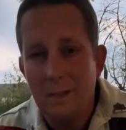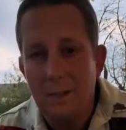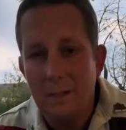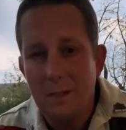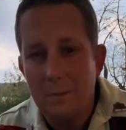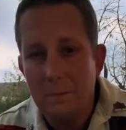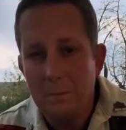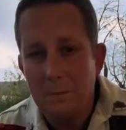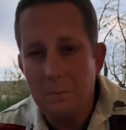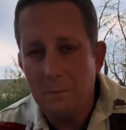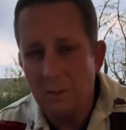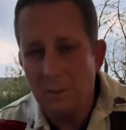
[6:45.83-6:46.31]

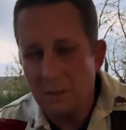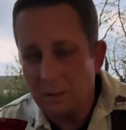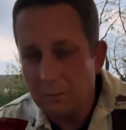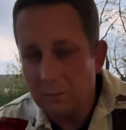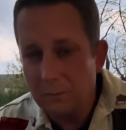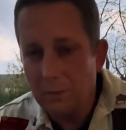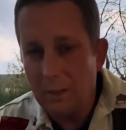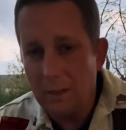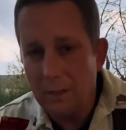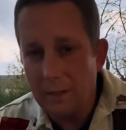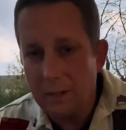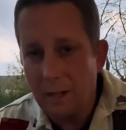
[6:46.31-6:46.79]
But
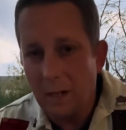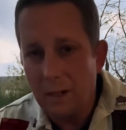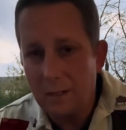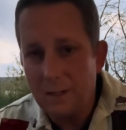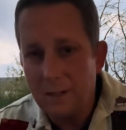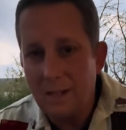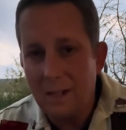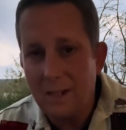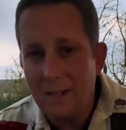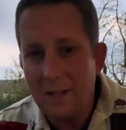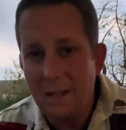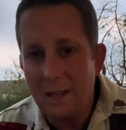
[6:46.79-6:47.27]
really
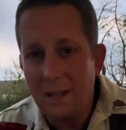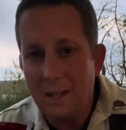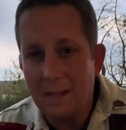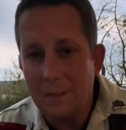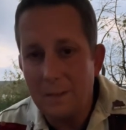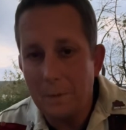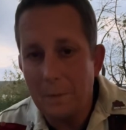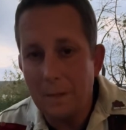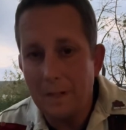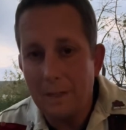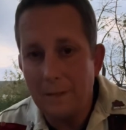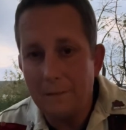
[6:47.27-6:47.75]
articulate to
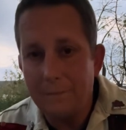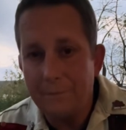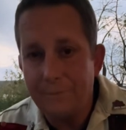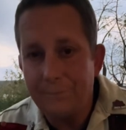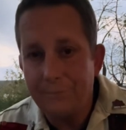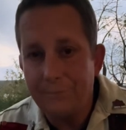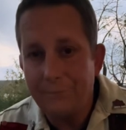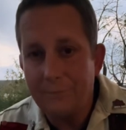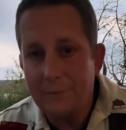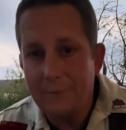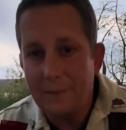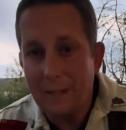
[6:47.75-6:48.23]
me.
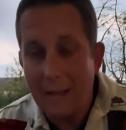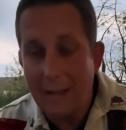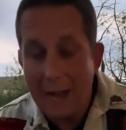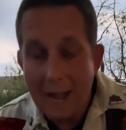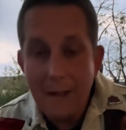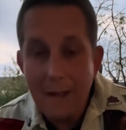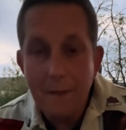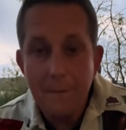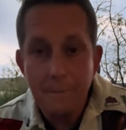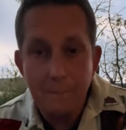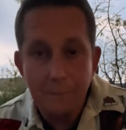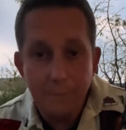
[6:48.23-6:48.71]

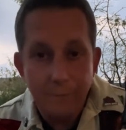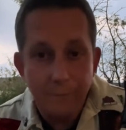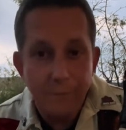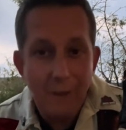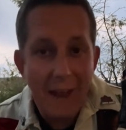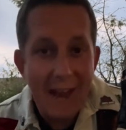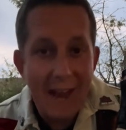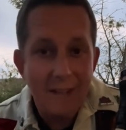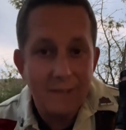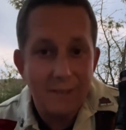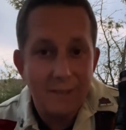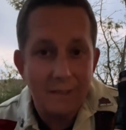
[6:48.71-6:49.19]
I'm
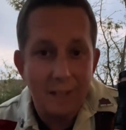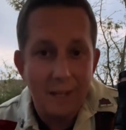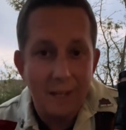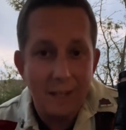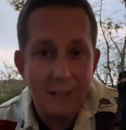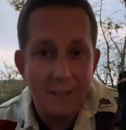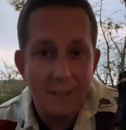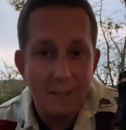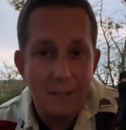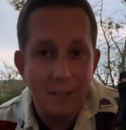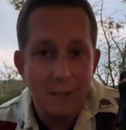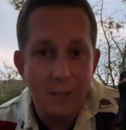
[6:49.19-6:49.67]

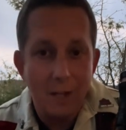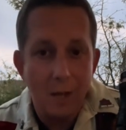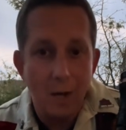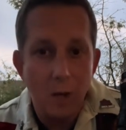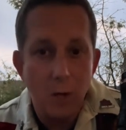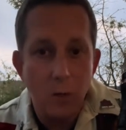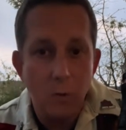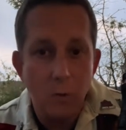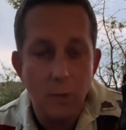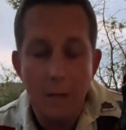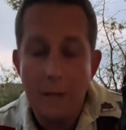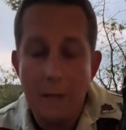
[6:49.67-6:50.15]
fascinated to
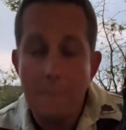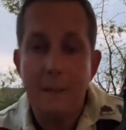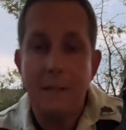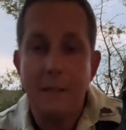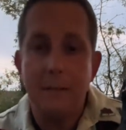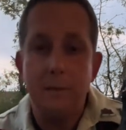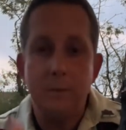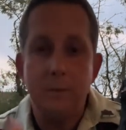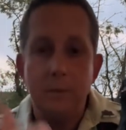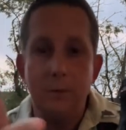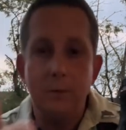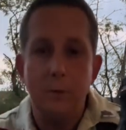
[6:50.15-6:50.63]
know. I mean,
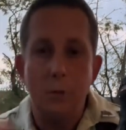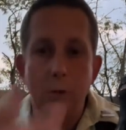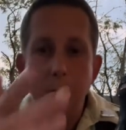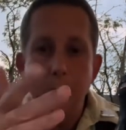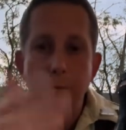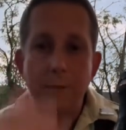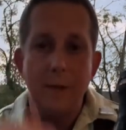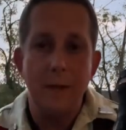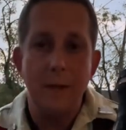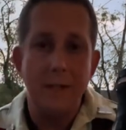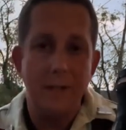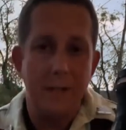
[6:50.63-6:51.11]
do
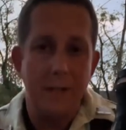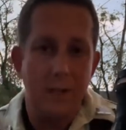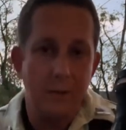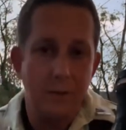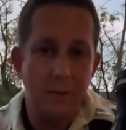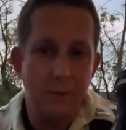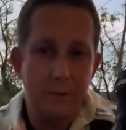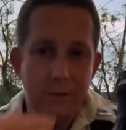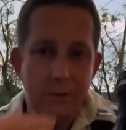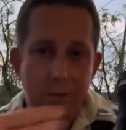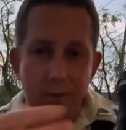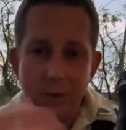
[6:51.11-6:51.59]

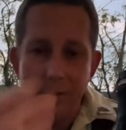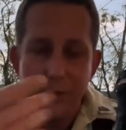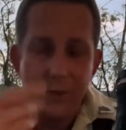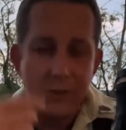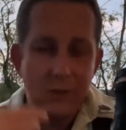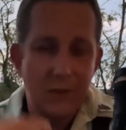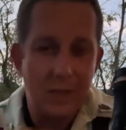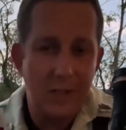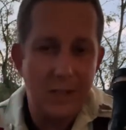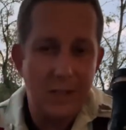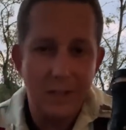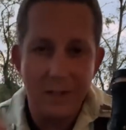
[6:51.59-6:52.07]
videos. Do a
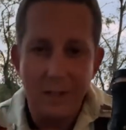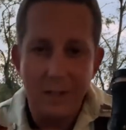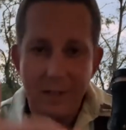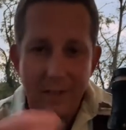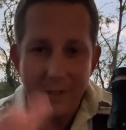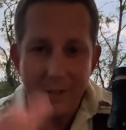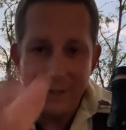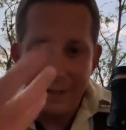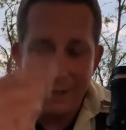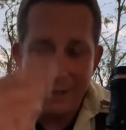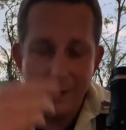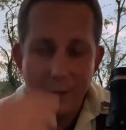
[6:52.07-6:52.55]
stitch of
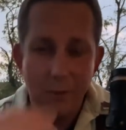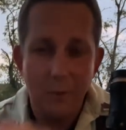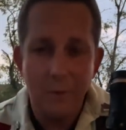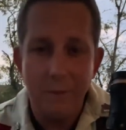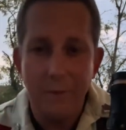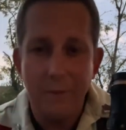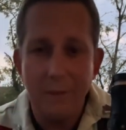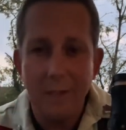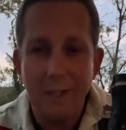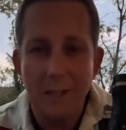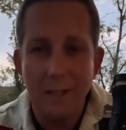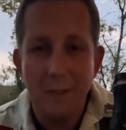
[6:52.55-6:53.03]
this and do
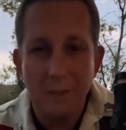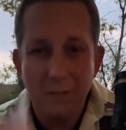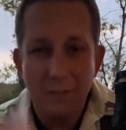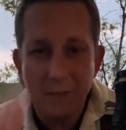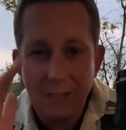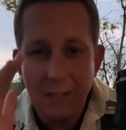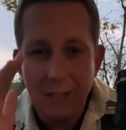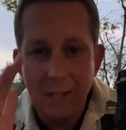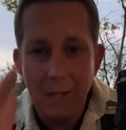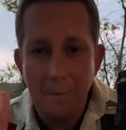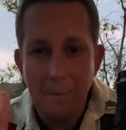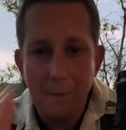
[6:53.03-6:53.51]
videos.
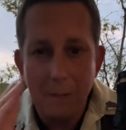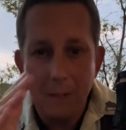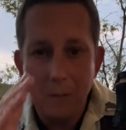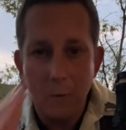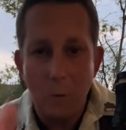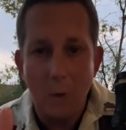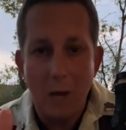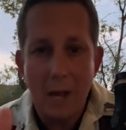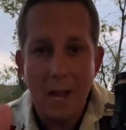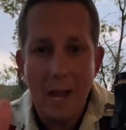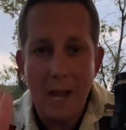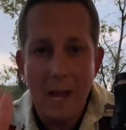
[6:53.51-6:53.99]
Tell me
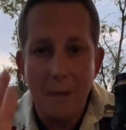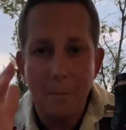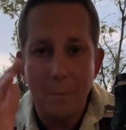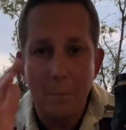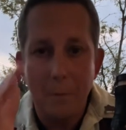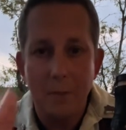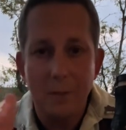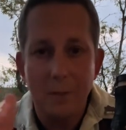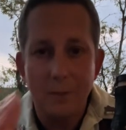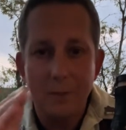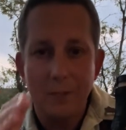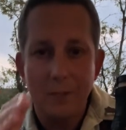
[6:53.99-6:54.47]
why
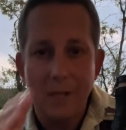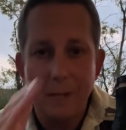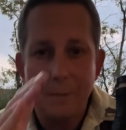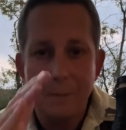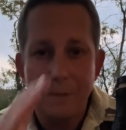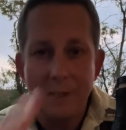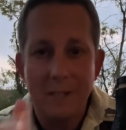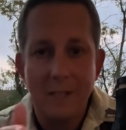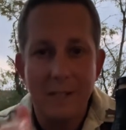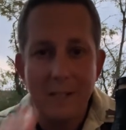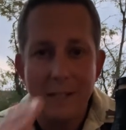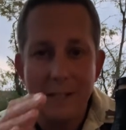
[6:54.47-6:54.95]
Pearl Jam's
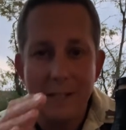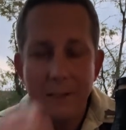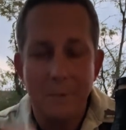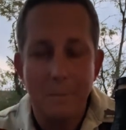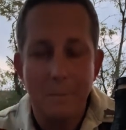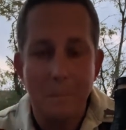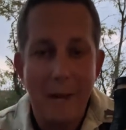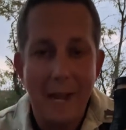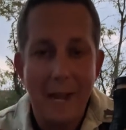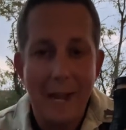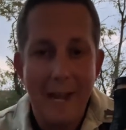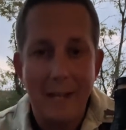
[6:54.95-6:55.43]
10 is
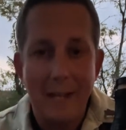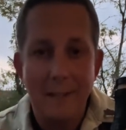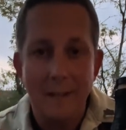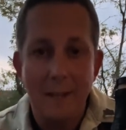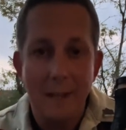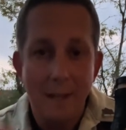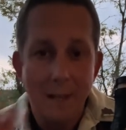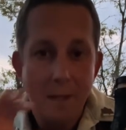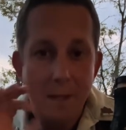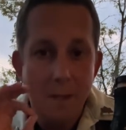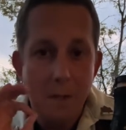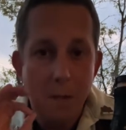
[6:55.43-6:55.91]
bad.
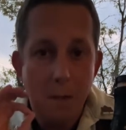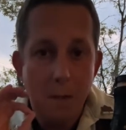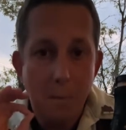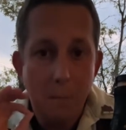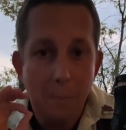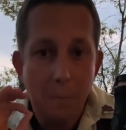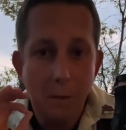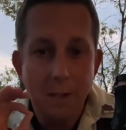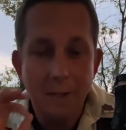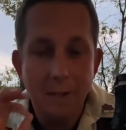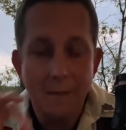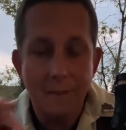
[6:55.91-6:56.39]

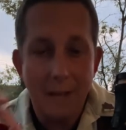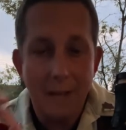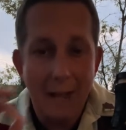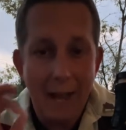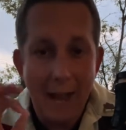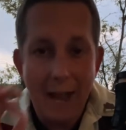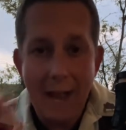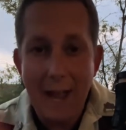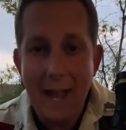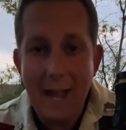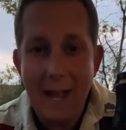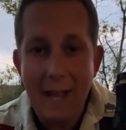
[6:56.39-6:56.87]
Because
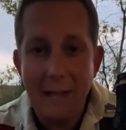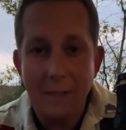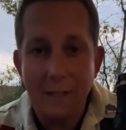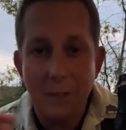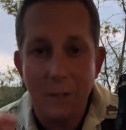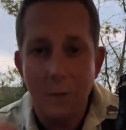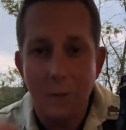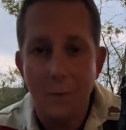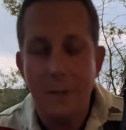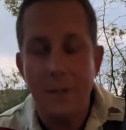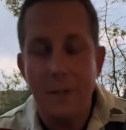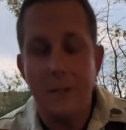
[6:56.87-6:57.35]
I
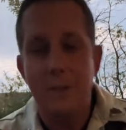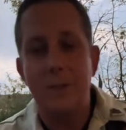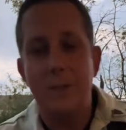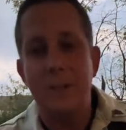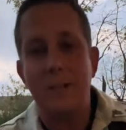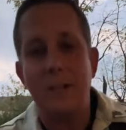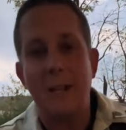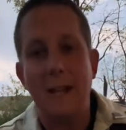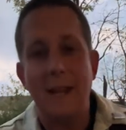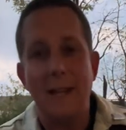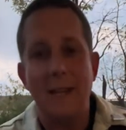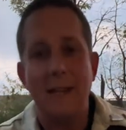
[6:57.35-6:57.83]
don't
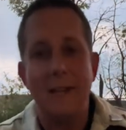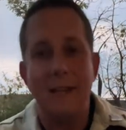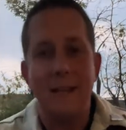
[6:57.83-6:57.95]
understand.